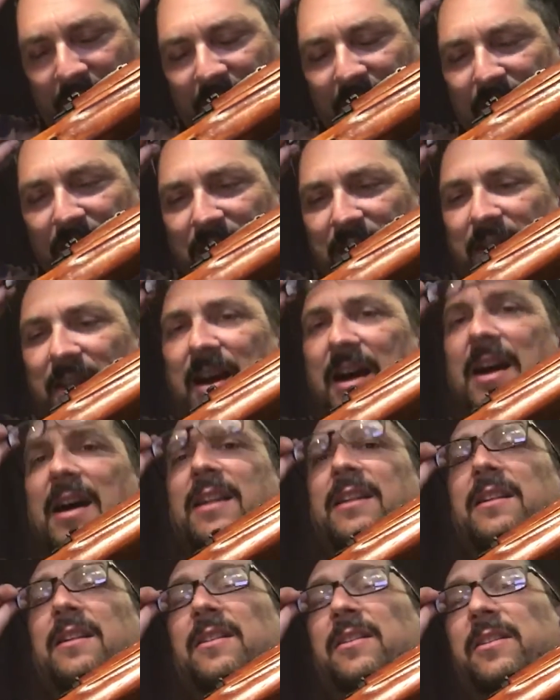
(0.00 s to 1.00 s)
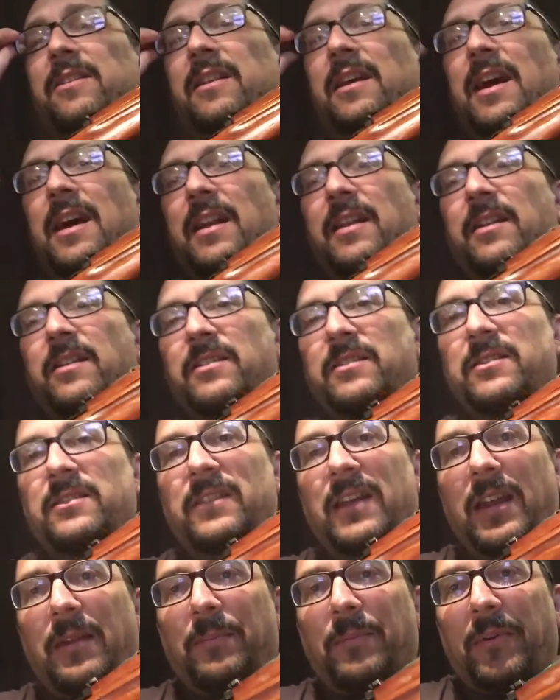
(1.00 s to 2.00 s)
It's not that
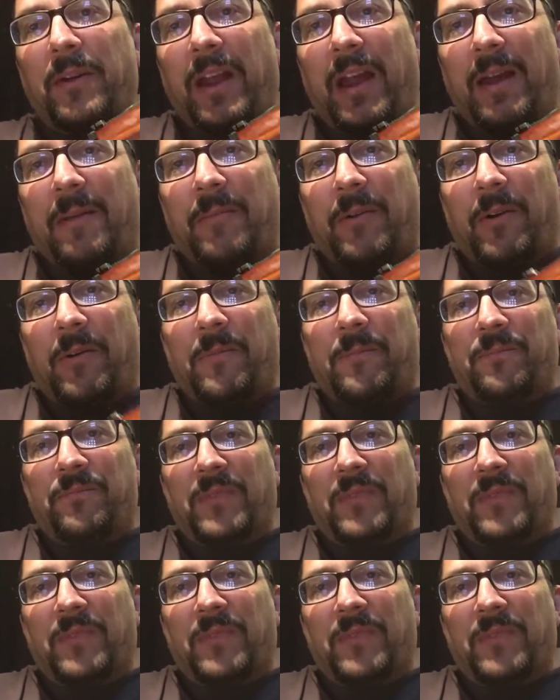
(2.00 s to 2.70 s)
sniper ammo,